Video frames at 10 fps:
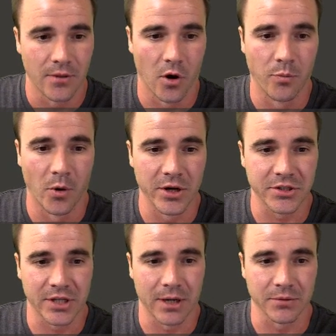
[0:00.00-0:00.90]
The whole point
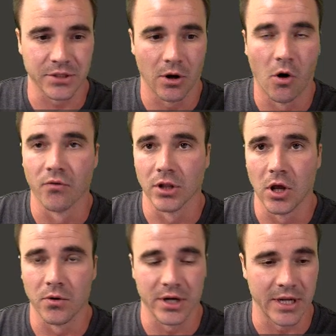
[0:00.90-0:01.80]
is that I was
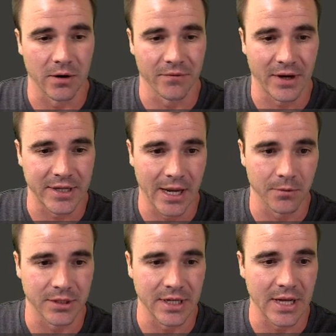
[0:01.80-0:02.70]
overloaded here. If I take
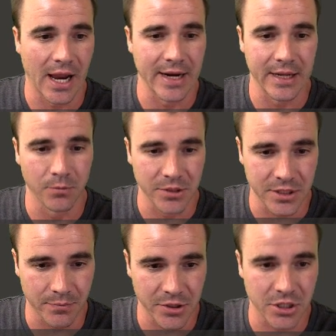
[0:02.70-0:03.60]
with the knight, he wins
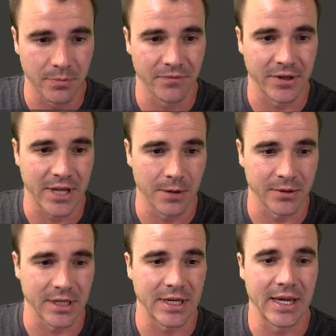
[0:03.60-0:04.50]
the bishop. If I take
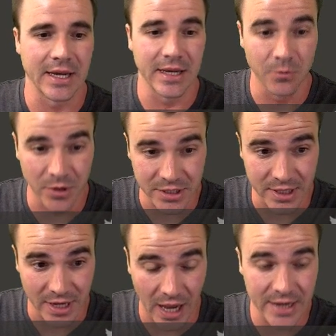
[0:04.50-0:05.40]
with the king, he wins
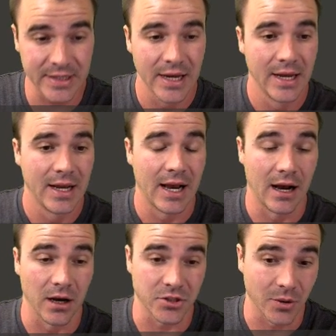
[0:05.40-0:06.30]
the knight.
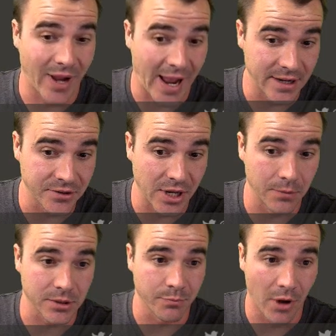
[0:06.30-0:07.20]
So I had to
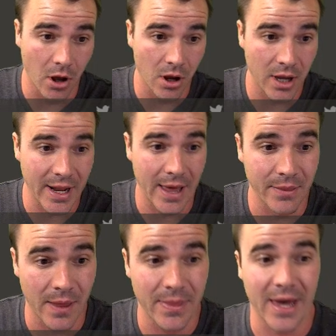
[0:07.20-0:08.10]
take with the pawn,
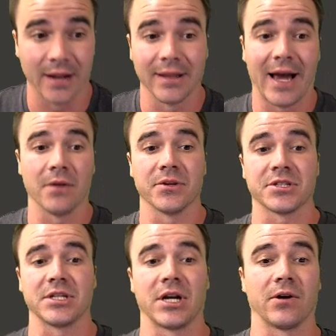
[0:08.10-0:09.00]
and then that allowed the
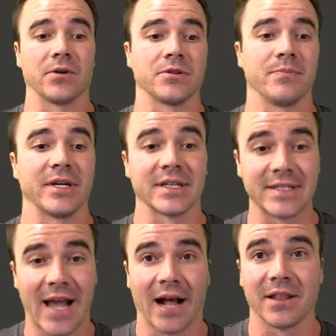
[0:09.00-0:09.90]
scenario to be
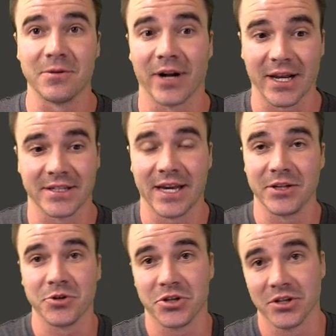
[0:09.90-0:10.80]
exactly what I said
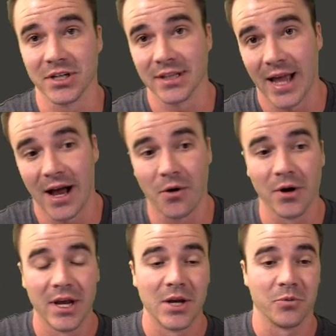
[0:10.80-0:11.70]
you shouldn't allow,